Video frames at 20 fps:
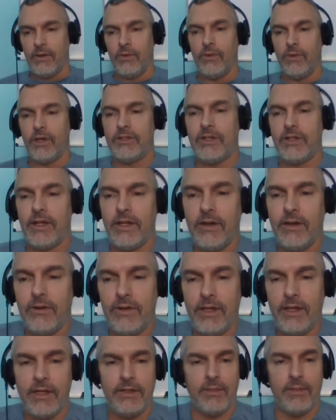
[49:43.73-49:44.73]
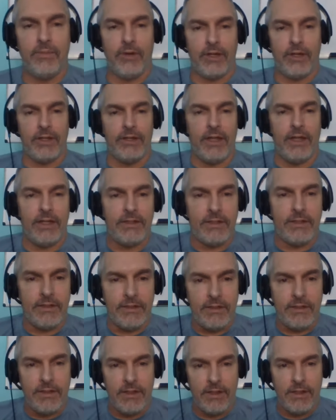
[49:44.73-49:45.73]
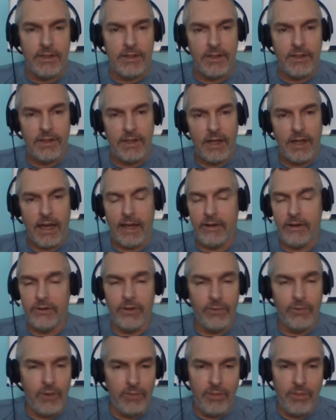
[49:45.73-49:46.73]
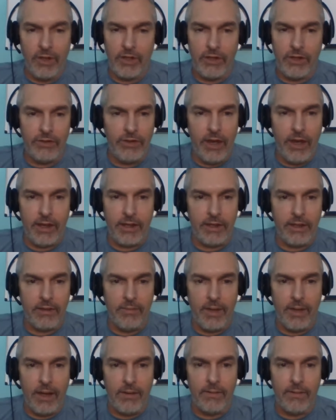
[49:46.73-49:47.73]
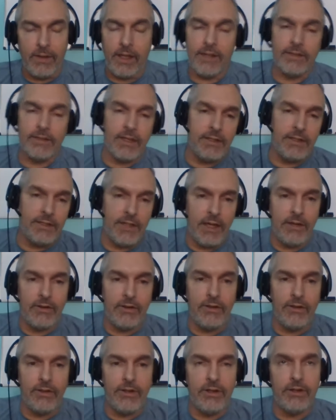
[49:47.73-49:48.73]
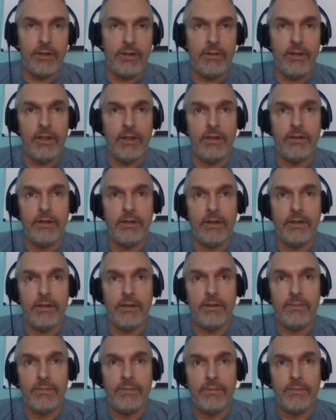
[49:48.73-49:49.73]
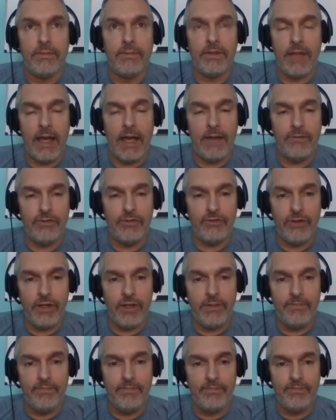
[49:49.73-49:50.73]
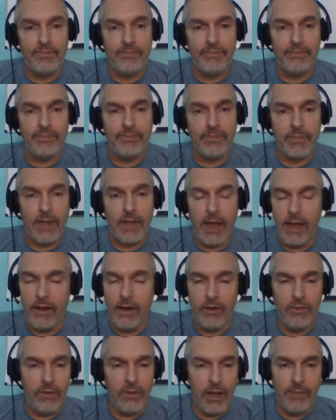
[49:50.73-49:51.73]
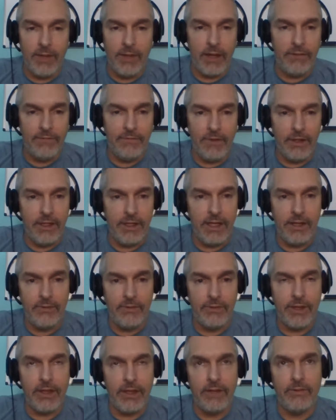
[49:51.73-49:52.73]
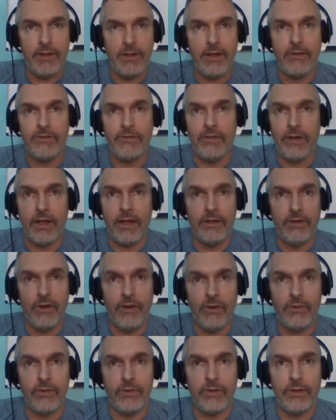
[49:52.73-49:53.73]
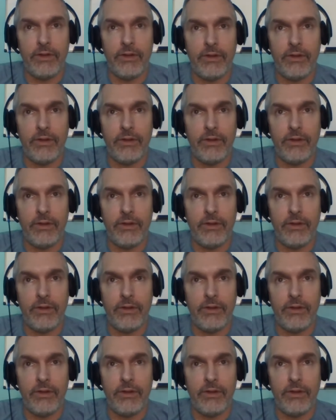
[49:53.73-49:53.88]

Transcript: Where should I go to get the book and lessons? I don't know what book you're talking about. As I said earlier in the in the live stream, I don't I'm not affiliated with anyone else, and I don't